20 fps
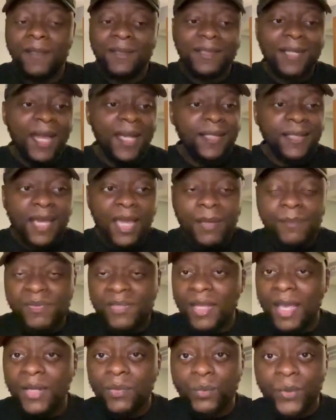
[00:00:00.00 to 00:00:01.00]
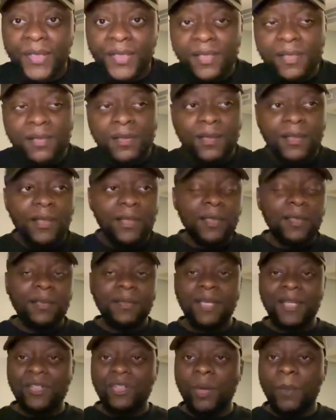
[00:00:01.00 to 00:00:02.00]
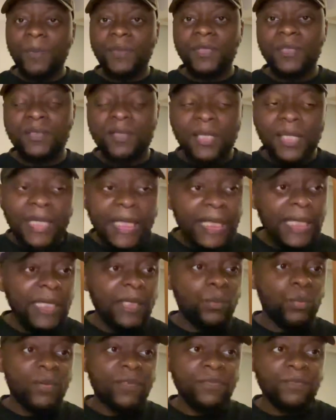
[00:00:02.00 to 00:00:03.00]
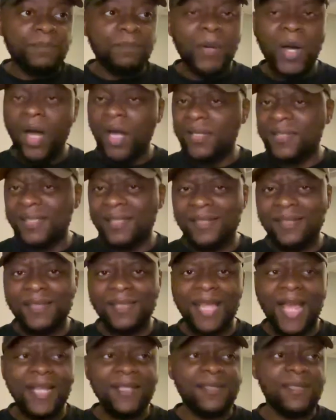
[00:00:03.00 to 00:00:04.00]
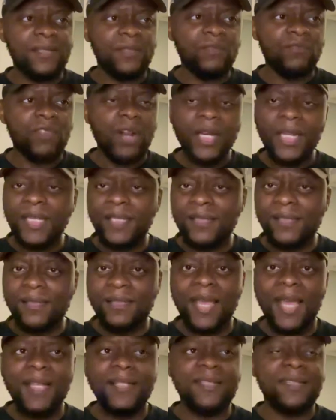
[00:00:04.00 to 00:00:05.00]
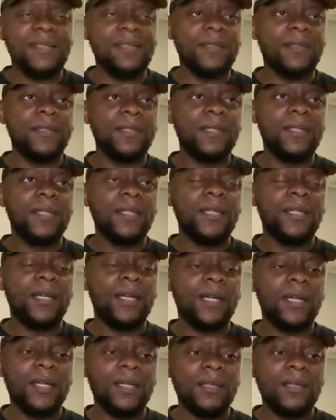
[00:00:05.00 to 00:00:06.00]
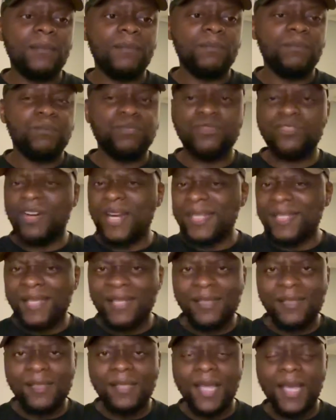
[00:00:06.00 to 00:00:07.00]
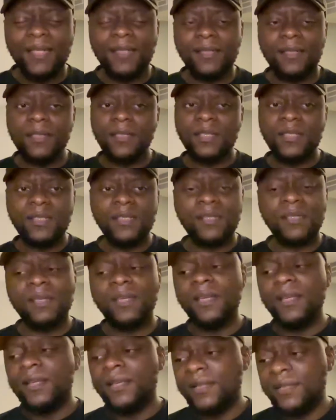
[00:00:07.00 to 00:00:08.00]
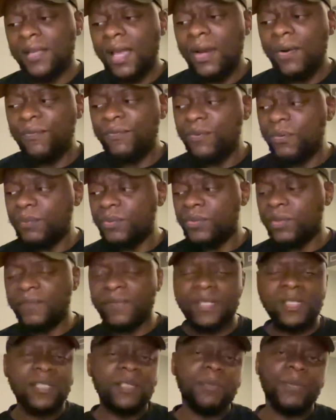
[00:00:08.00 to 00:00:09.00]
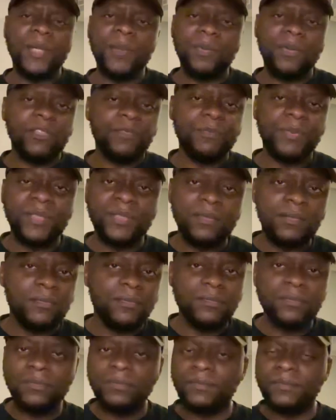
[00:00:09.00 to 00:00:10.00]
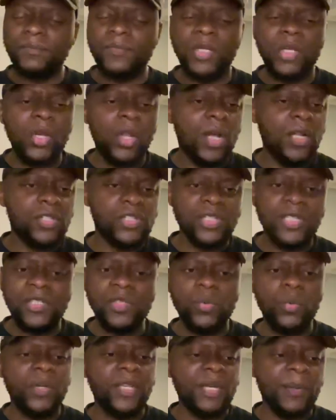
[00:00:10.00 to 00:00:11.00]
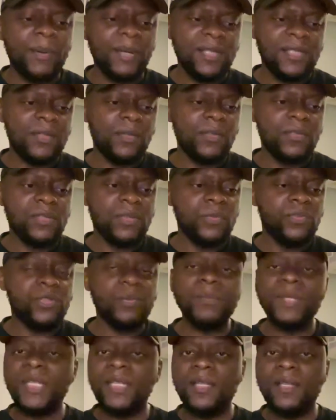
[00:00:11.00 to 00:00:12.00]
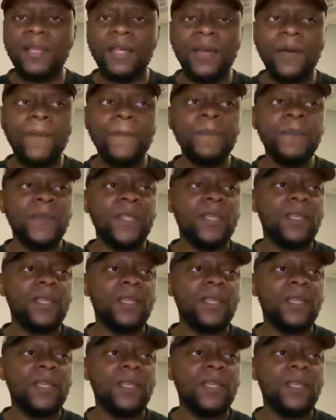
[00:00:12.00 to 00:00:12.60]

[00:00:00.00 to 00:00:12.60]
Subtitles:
9 games, 9 wins. They're topping the league with passing stats and running stats and pressing stats. And his style of football, obviously, people have been largely talking about it on social media now.